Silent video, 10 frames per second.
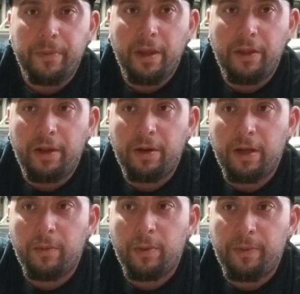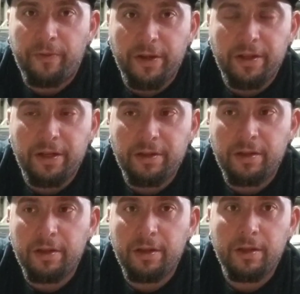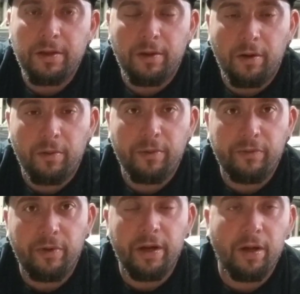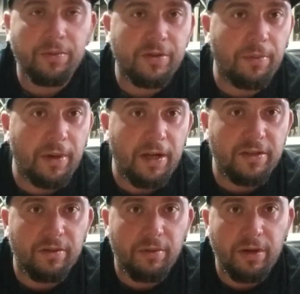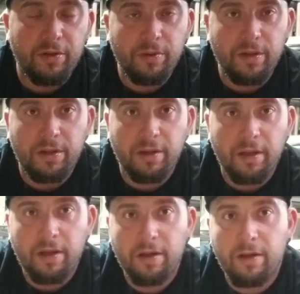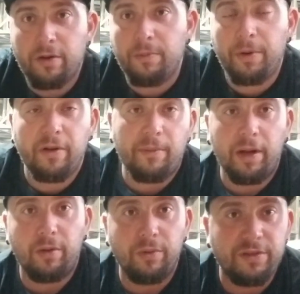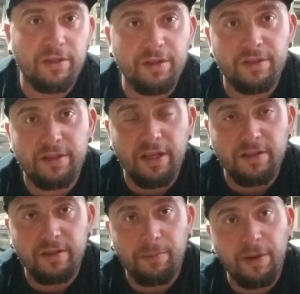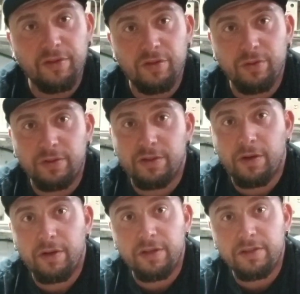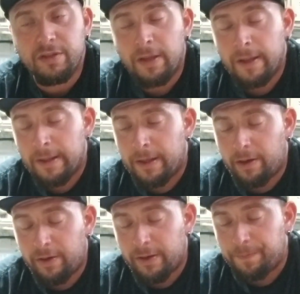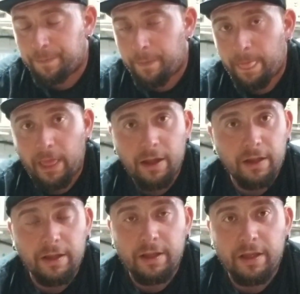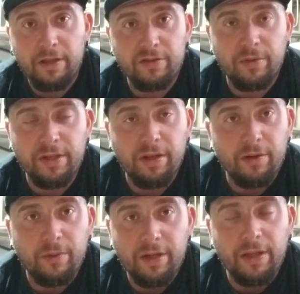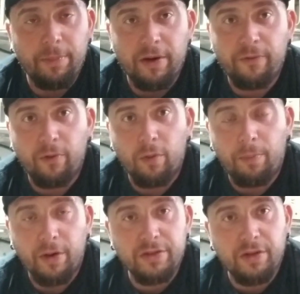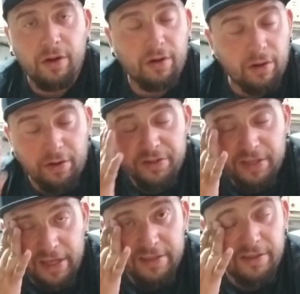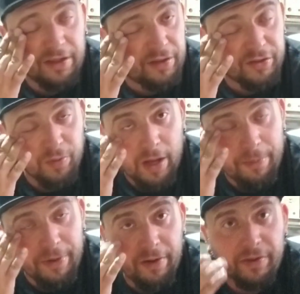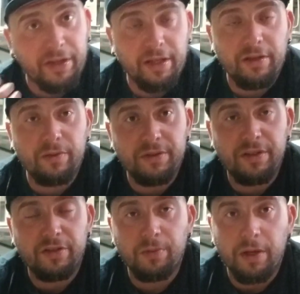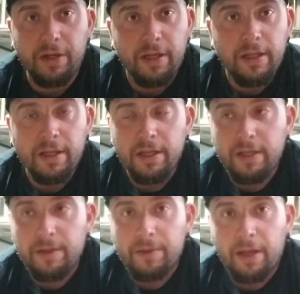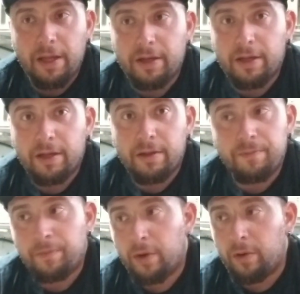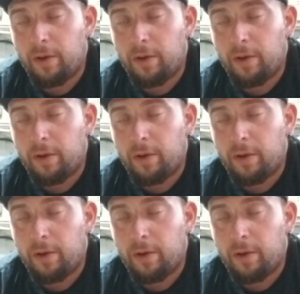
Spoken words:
and then we perfected it. You know, we've already helped some guys already do it, like a good buddy of mine, Lewis, in the States, in the Massachusetts area. He's already done one. He bought a full parts car RSX, did the swap and everything into his ES1, and you know,